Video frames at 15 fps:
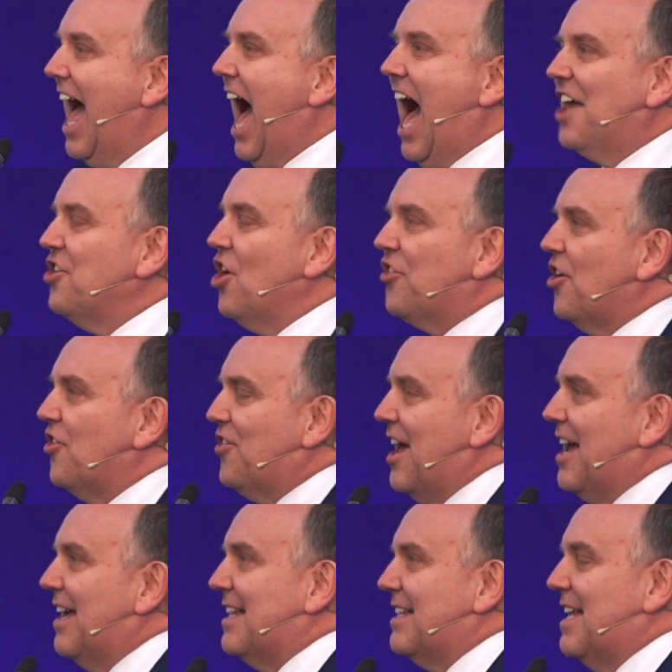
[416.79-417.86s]
Another
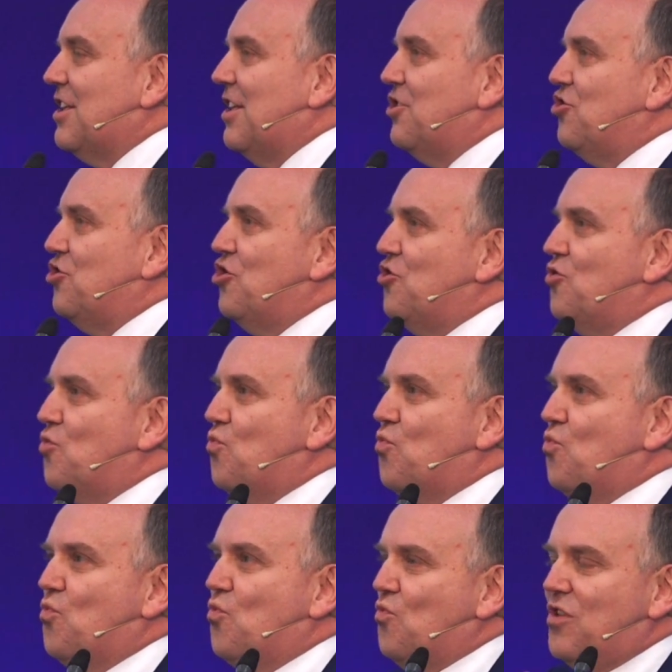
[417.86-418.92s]
thing,
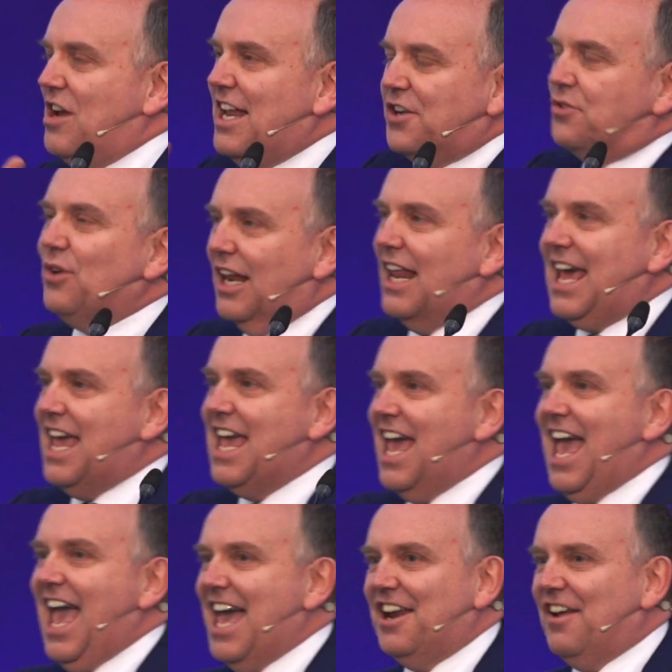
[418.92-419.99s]
literally
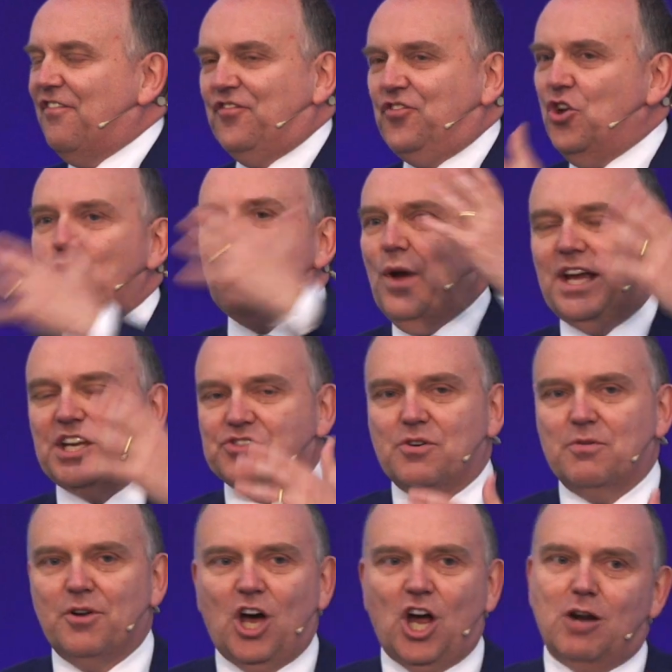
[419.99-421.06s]
in a few weeks
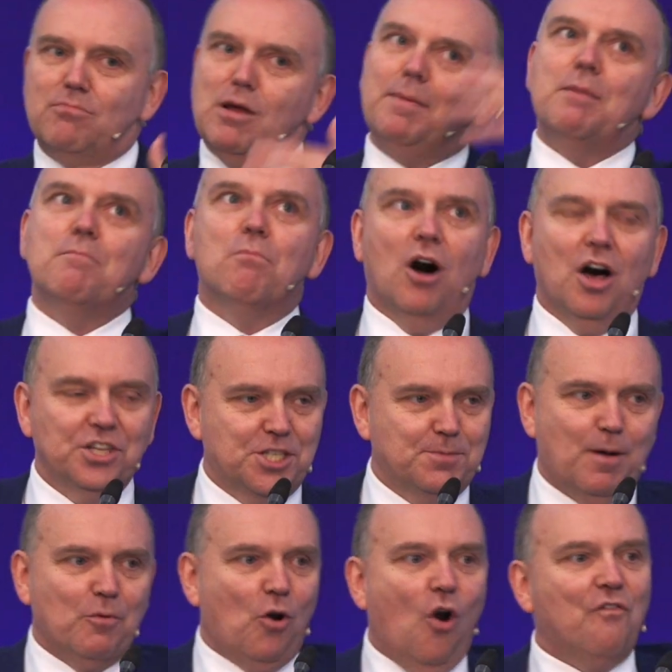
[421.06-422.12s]
from now, or maybe months,
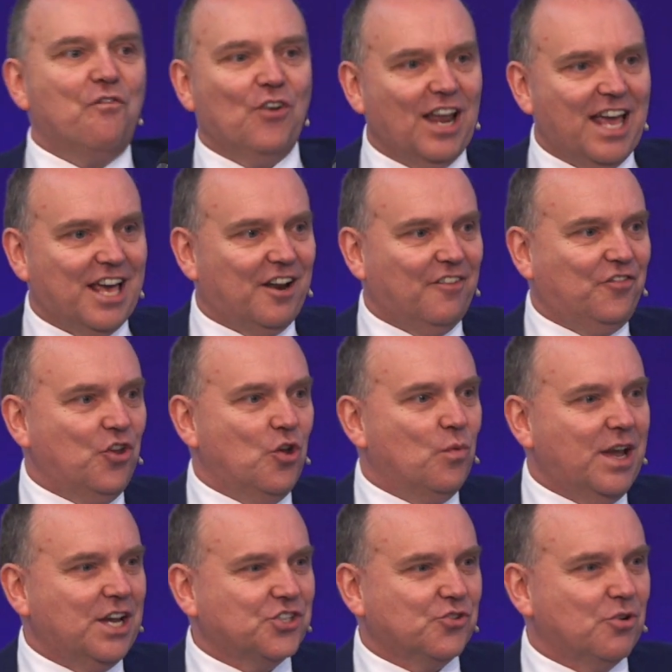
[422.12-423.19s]
but hopefully in a few
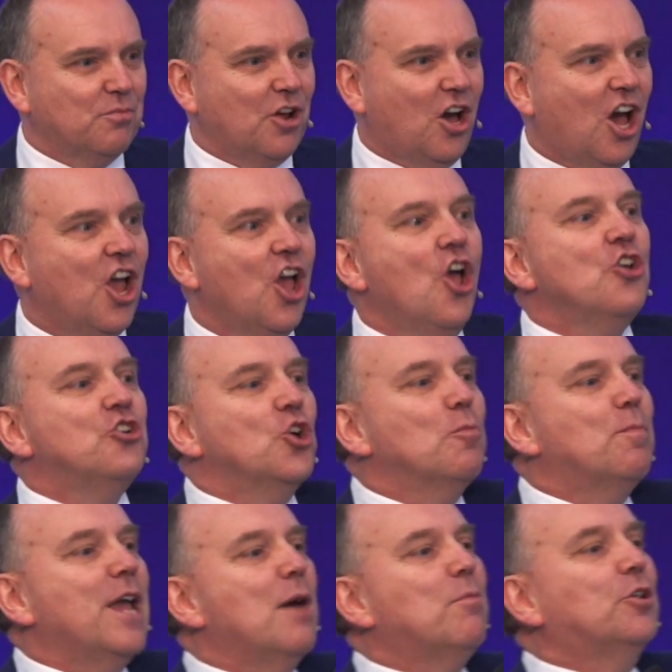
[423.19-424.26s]
weeks from now, you'll
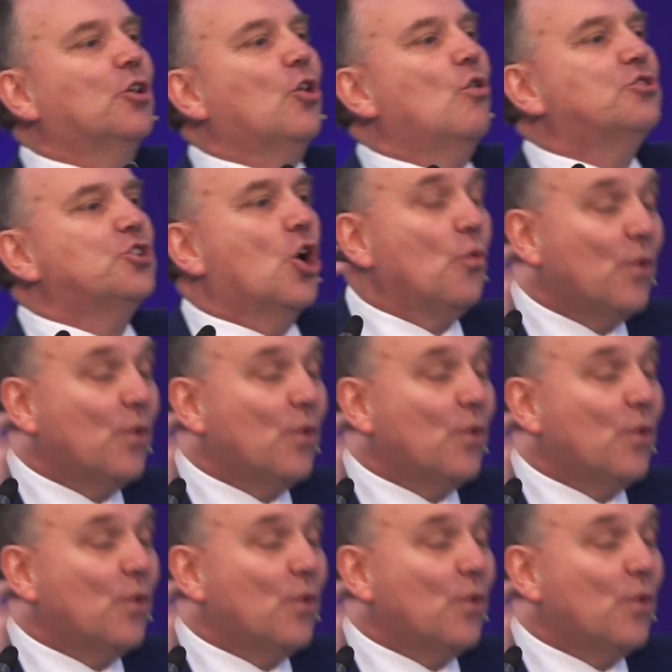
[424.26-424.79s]
be able to go to a